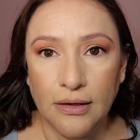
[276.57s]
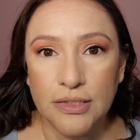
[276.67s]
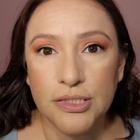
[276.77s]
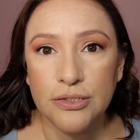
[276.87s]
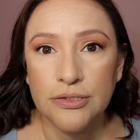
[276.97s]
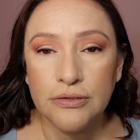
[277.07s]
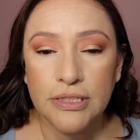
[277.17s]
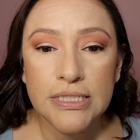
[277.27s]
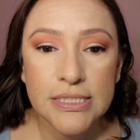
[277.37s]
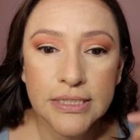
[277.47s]
So as you
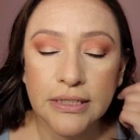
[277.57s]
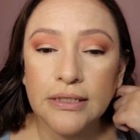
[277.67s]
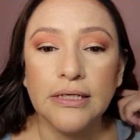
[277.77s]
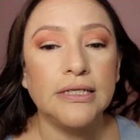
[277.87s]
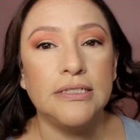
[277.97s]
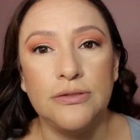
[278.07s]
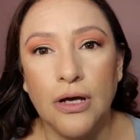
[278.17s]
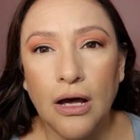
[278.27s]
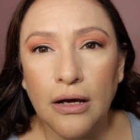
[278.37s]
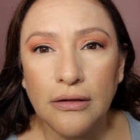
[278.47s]
can see, it is
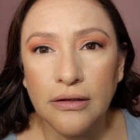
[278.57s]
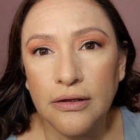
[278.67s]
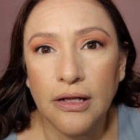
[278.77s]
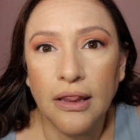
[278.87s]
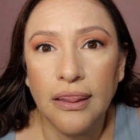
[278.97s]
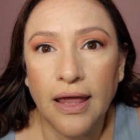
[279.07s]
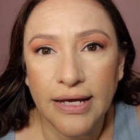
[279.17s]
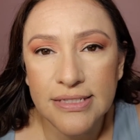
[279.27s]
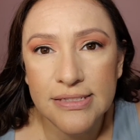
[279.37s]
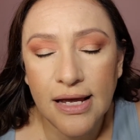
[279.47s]
on the
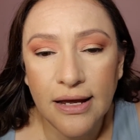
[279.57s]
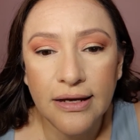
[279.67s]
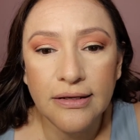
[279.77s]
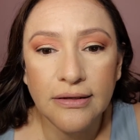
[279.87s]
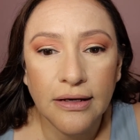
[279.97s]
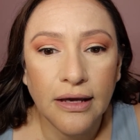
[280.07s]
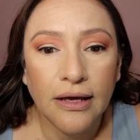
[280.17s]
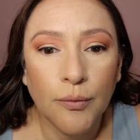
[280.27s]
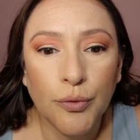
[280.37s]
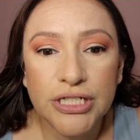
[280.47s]
light side,
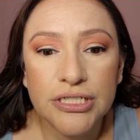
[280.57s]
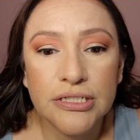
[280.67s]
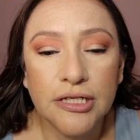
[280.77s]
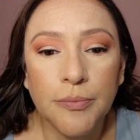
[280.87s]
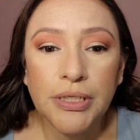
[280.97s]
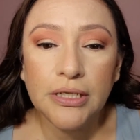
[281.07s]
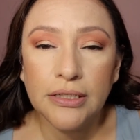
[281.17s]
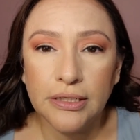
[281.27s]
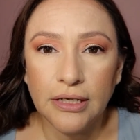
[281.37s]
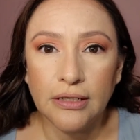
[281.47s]
which could be
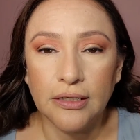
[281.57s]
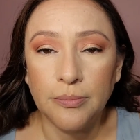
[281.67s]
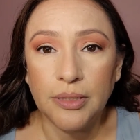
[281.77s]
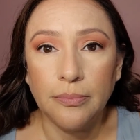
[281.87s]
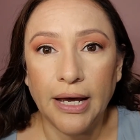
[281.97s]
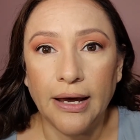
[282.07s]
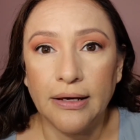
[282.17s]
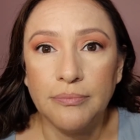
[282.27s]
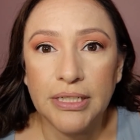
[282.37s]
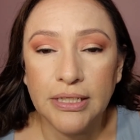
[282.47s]
good and could be
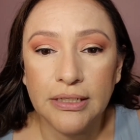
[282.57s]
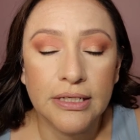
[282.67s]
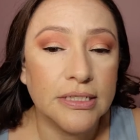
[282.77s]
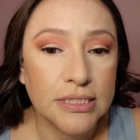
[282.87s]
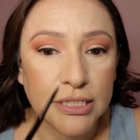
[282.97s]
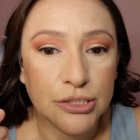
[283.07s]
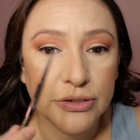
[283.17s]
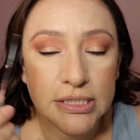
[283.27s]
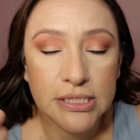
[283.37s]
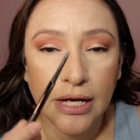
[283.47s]
bad, because as you
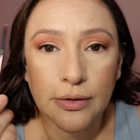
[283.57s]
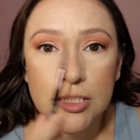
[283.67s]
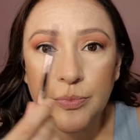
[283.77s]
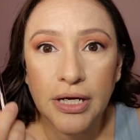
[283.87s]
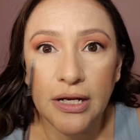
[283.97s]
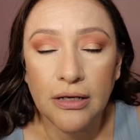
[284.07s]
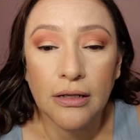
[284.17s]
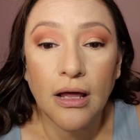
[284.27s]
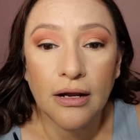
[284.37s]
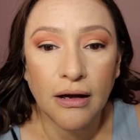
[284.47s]
can see, I was putting a
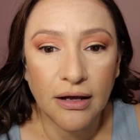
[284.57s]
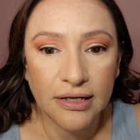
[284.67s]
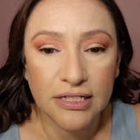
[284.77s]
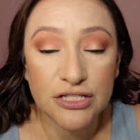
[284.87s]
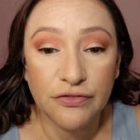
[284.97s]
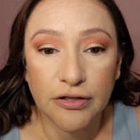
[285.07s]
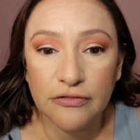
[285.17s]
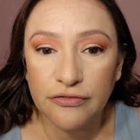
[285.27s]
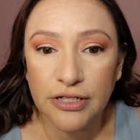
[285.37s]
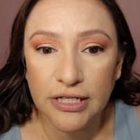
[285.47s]
lot on and it's very
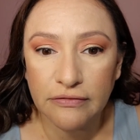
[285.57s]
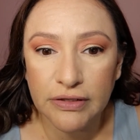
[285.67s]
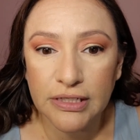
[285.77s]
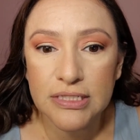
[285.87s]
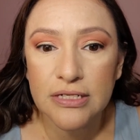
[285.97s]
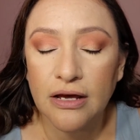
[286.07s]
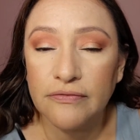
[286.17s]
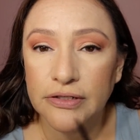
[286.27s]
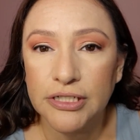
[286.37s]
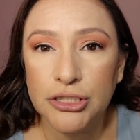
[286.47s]
forgiving. It's not
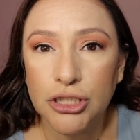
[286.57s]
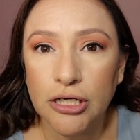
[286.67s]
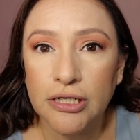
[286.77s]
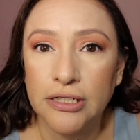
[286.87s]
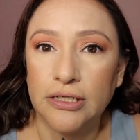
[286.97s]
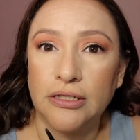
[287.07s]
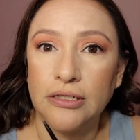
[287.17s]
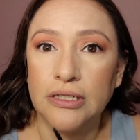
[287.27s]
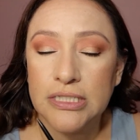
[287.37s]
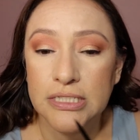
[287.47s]
very dark.
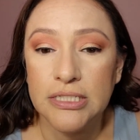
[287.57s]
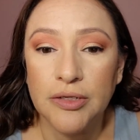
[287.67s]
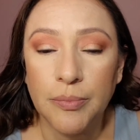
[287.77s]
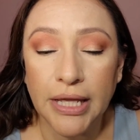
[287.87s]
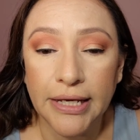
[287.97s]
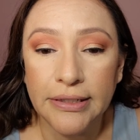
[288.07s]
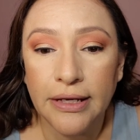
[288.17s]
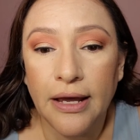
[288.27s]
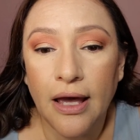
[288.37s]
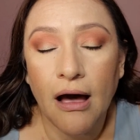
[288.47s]
It's easy to blend
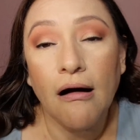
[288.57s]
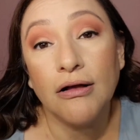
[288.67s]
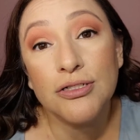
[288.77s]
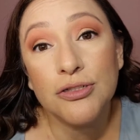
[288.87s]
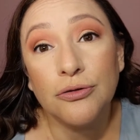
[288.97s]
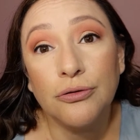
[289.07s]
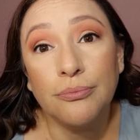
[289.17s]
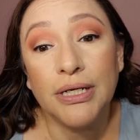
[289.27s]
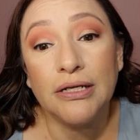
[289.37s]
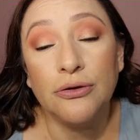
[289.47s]
also,
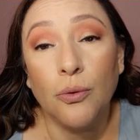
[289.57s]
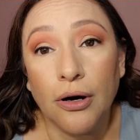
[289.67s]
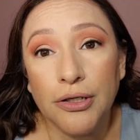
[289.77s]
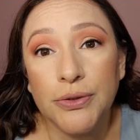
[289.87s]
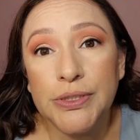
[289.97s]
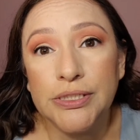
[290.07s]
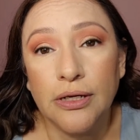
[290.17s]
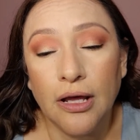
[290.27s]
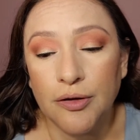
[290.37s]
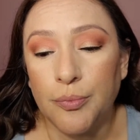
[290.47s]
but you are using a
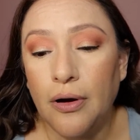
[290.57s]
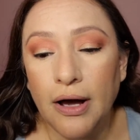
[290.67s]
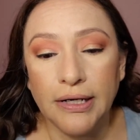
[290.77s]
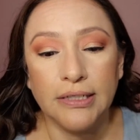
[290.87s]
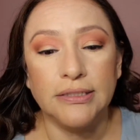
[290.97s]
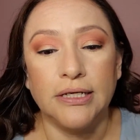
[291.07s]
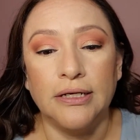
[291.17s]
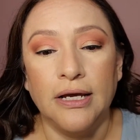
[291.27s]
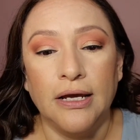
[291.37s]
lot of product, and